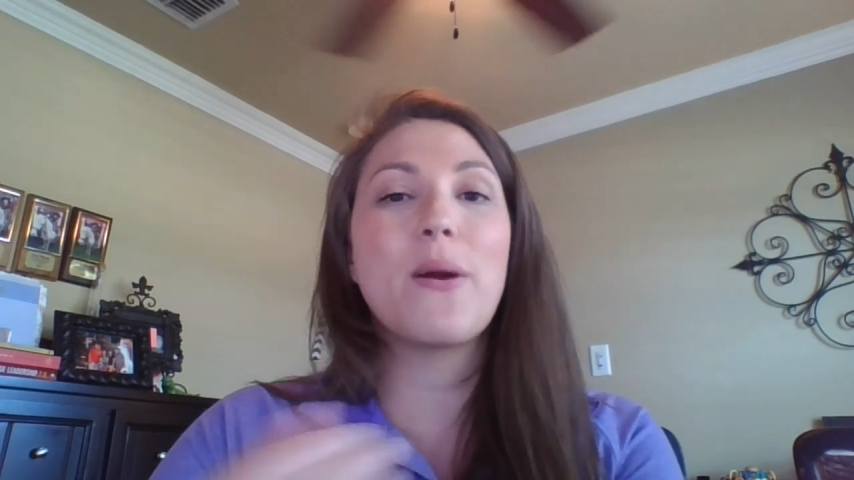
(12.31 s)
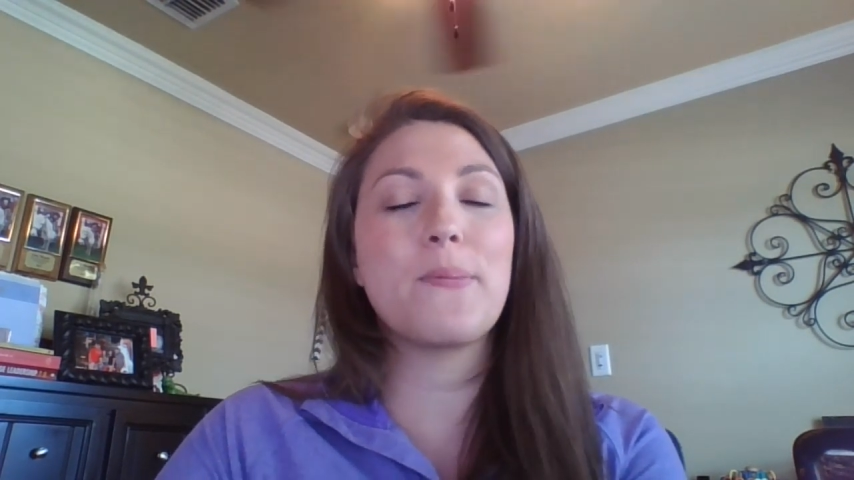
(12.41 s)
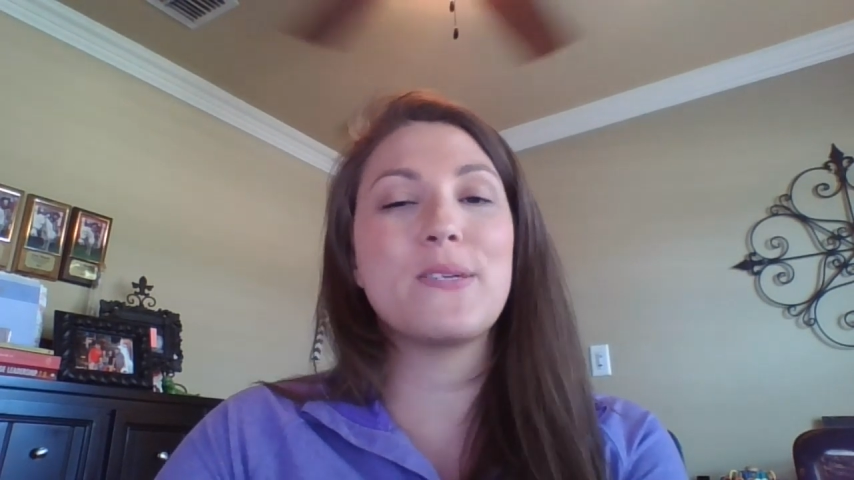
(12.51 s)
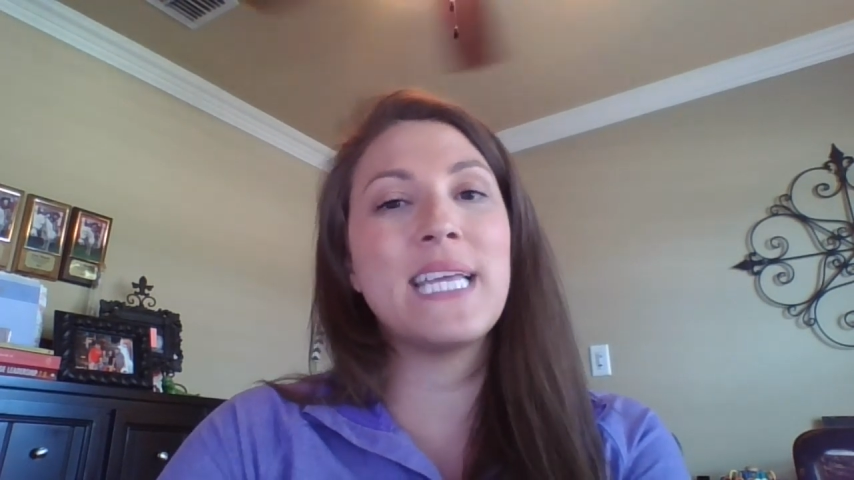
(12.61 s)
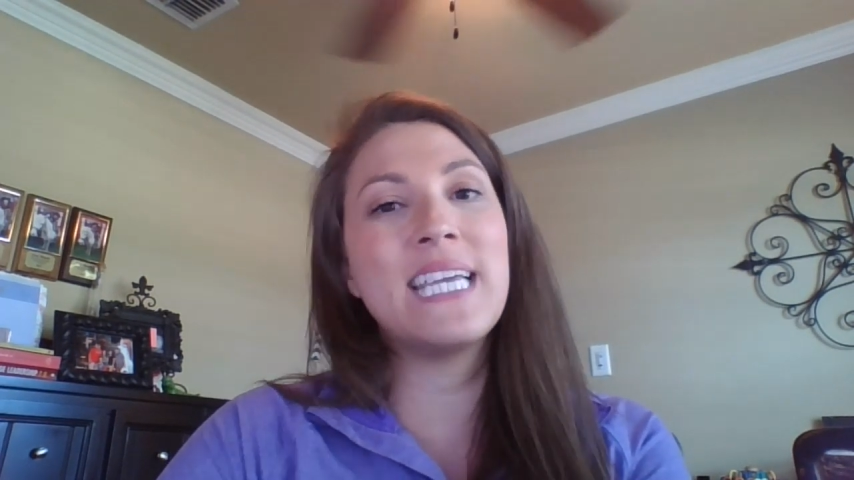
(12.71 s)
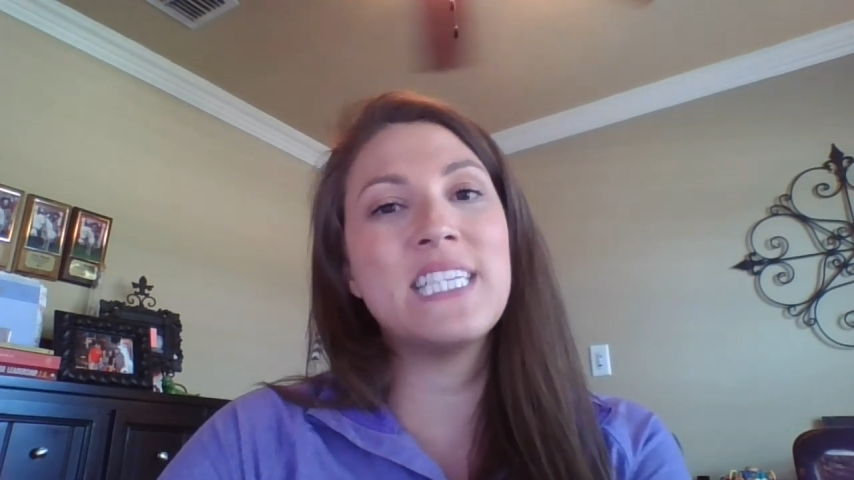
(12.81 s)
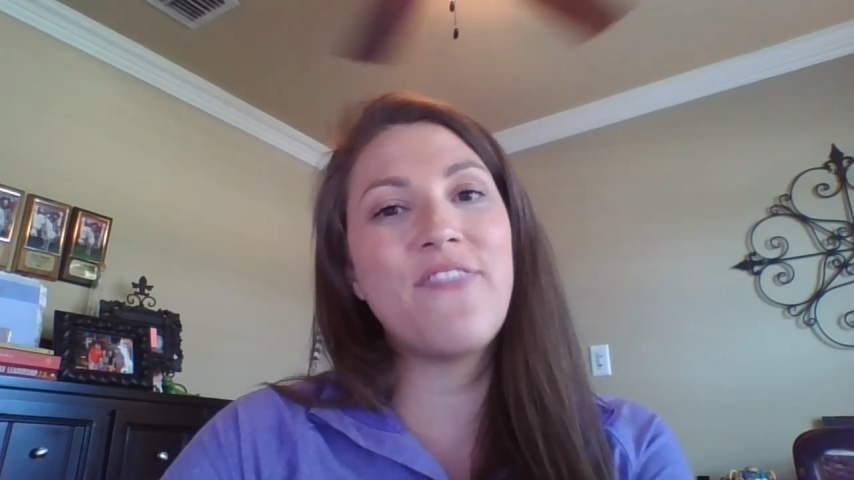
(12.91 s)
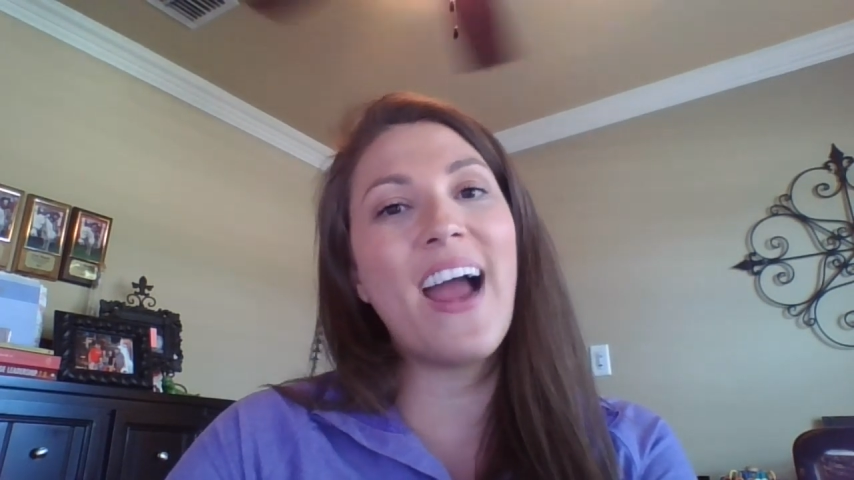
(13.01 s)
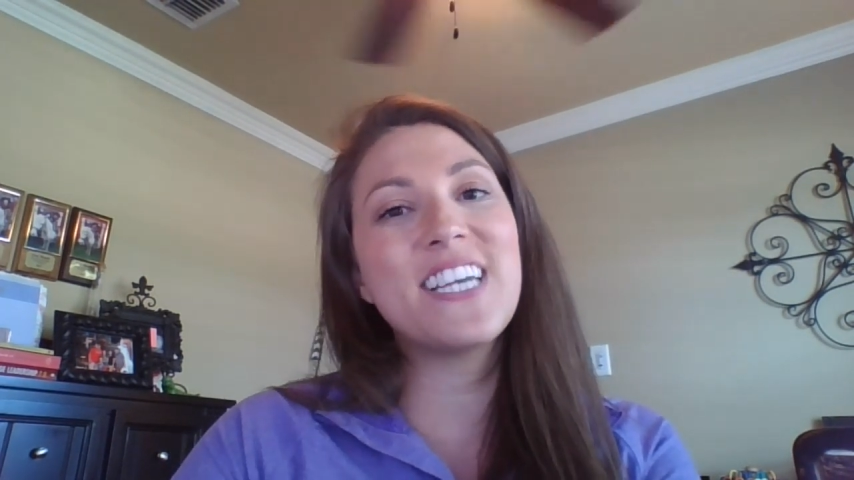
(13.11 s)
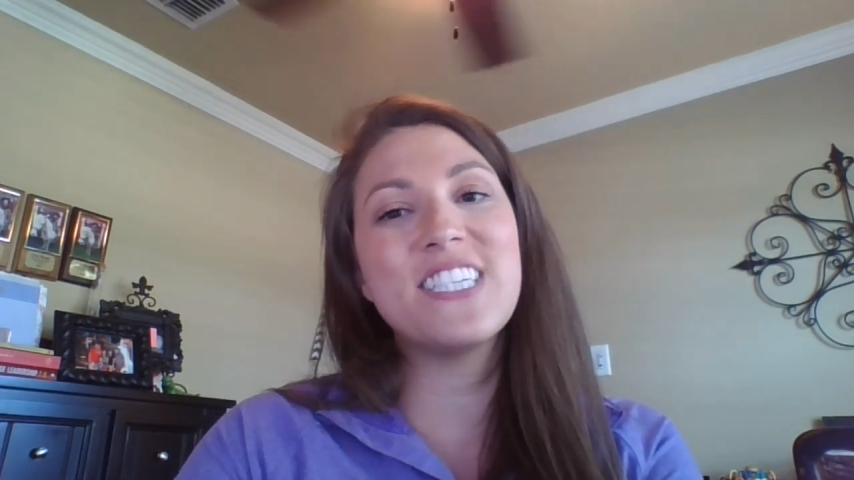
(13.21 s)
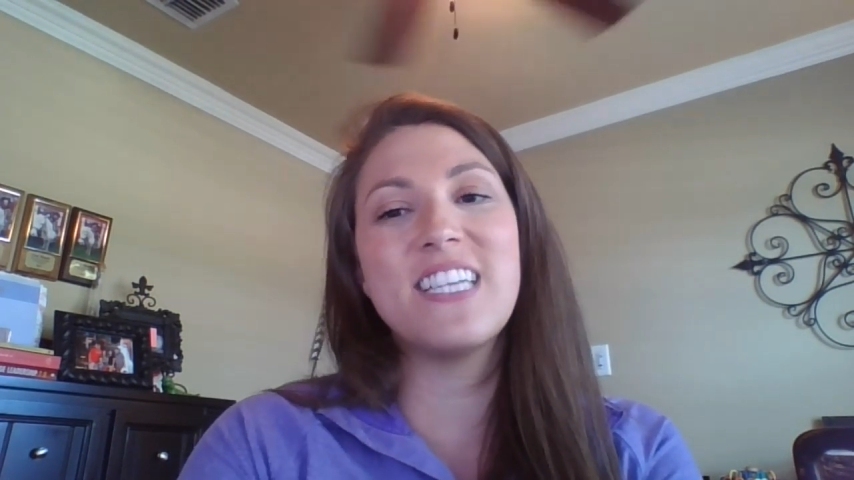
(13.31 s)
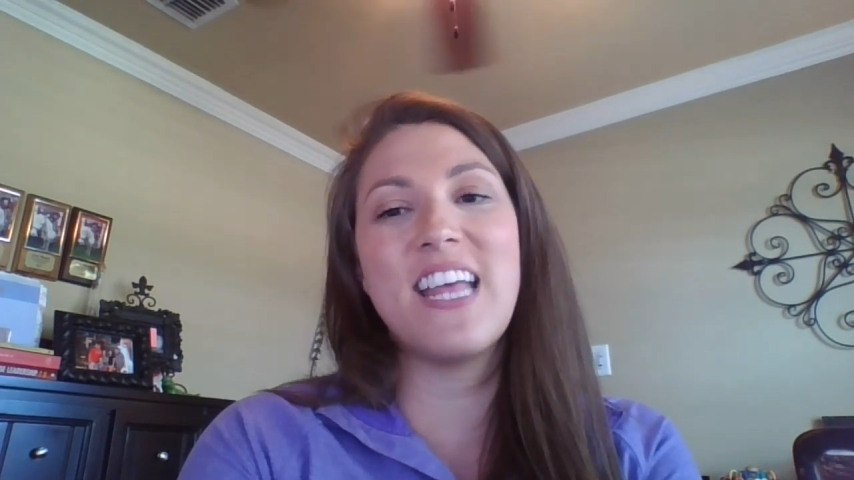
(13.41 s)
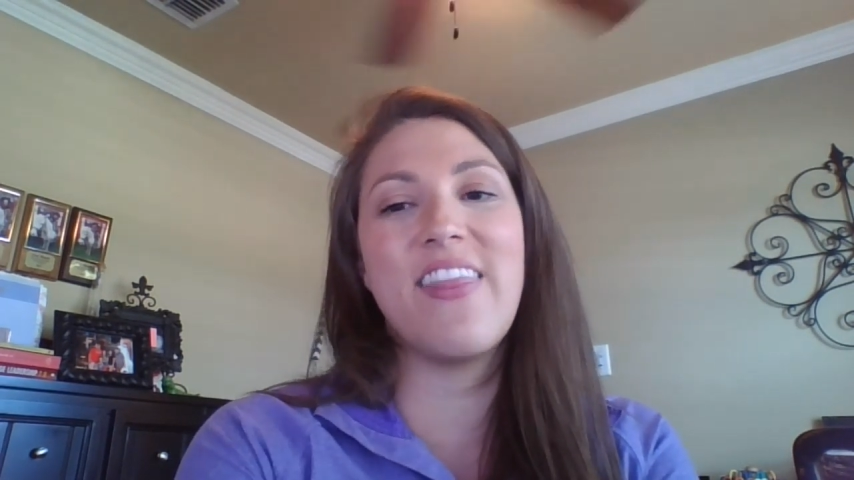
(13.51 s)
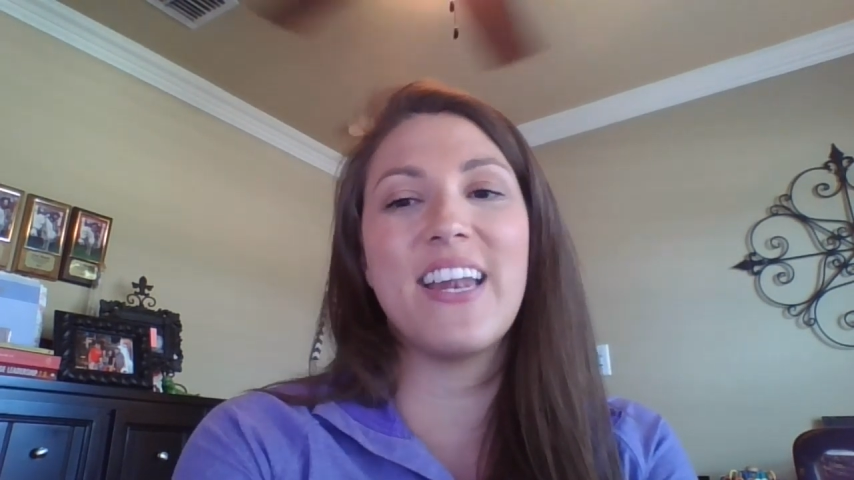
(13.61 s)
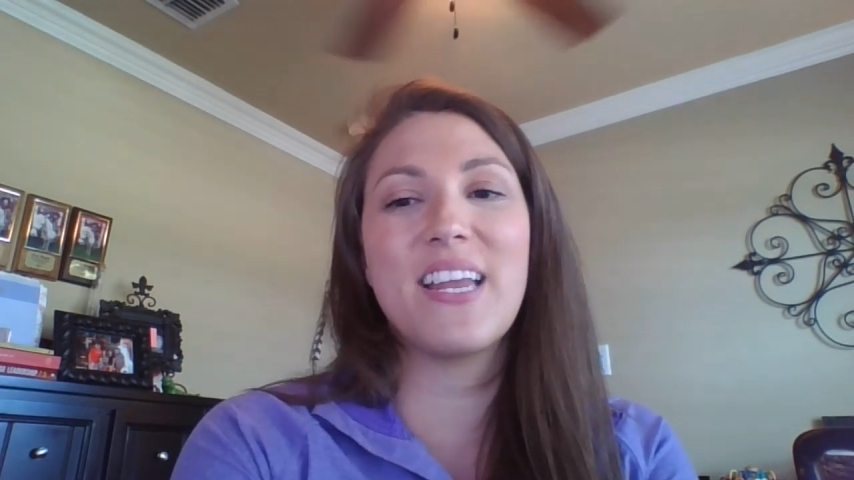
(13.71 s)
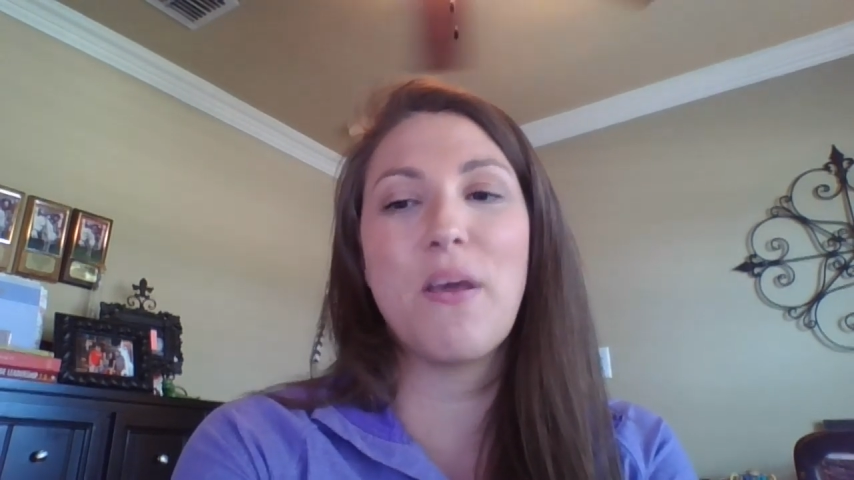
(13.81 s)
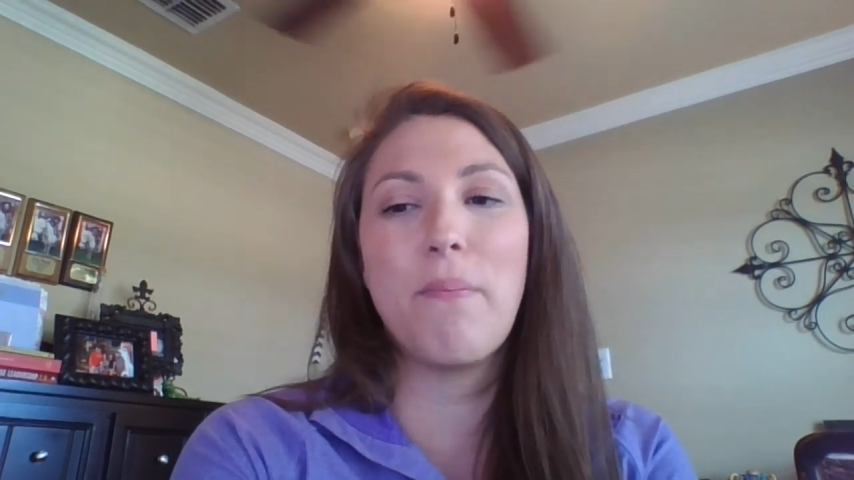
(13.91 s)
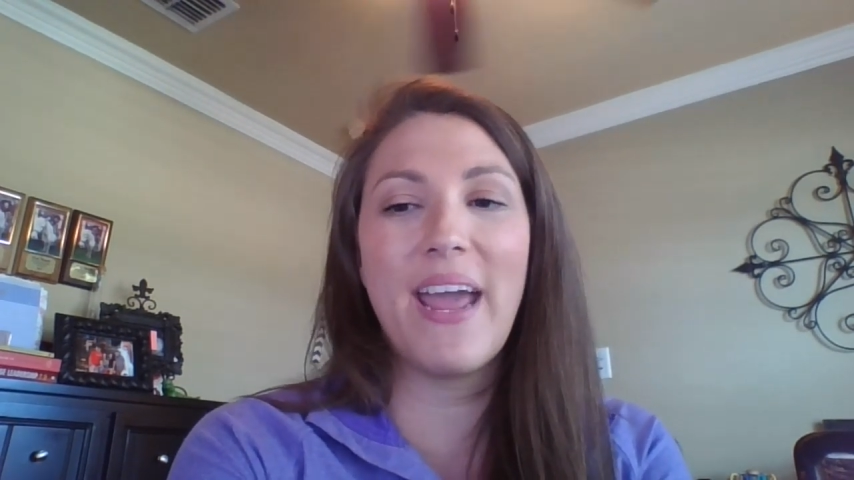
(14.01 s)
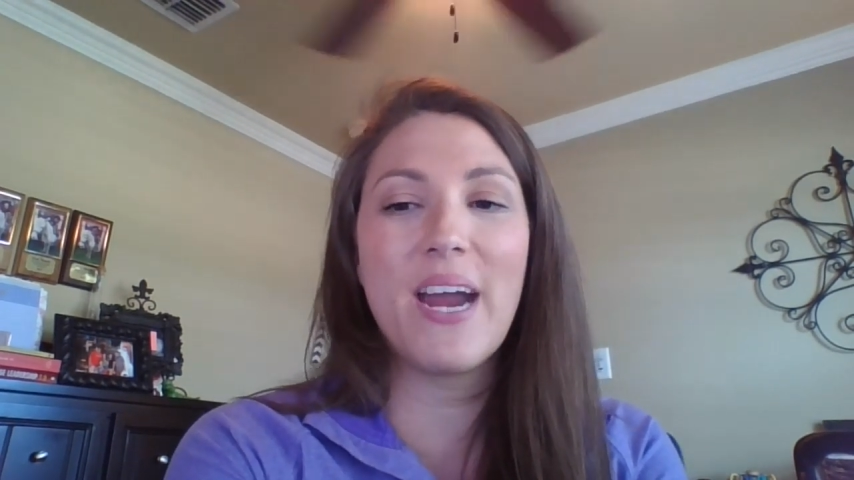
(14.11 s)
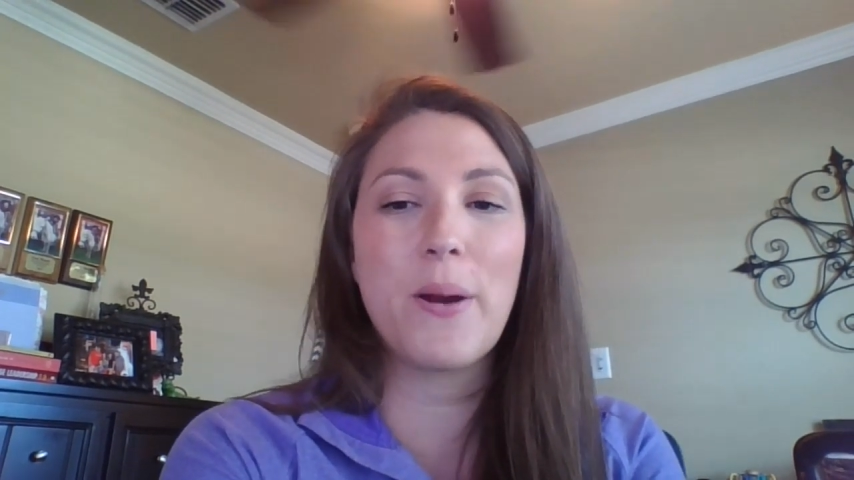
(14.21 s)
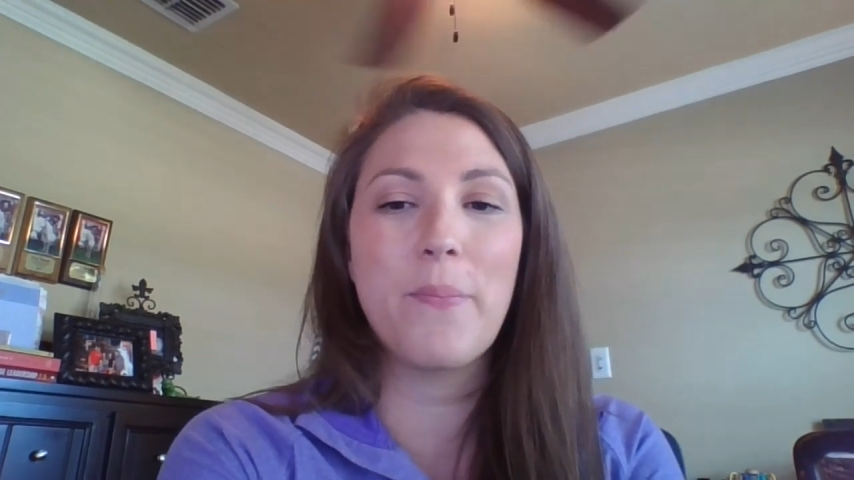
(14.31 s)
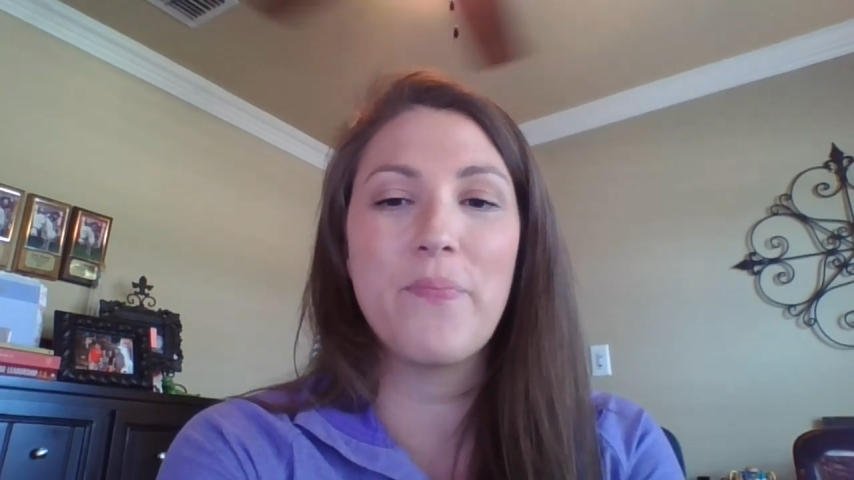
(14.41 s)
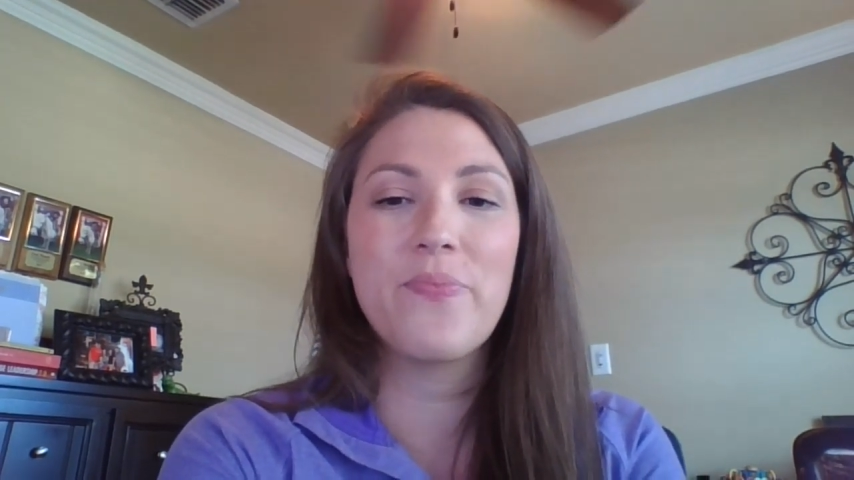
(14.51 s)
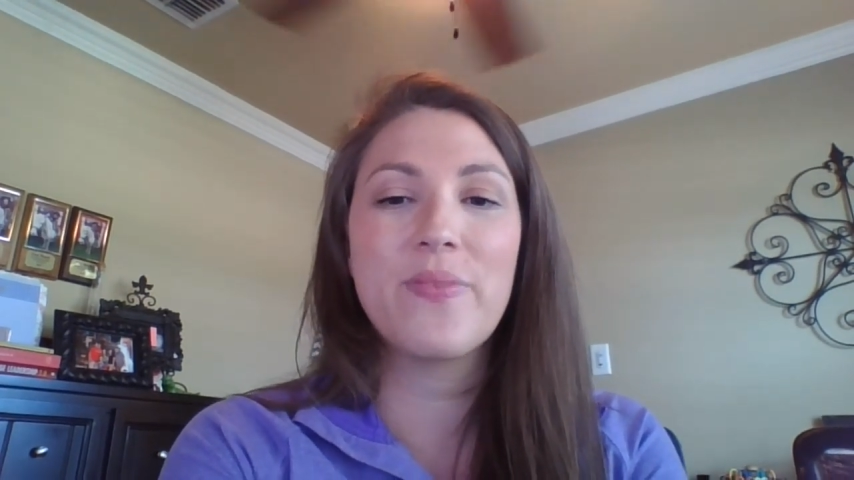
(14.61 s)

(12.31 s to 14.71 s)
represent each fraction, and then compare.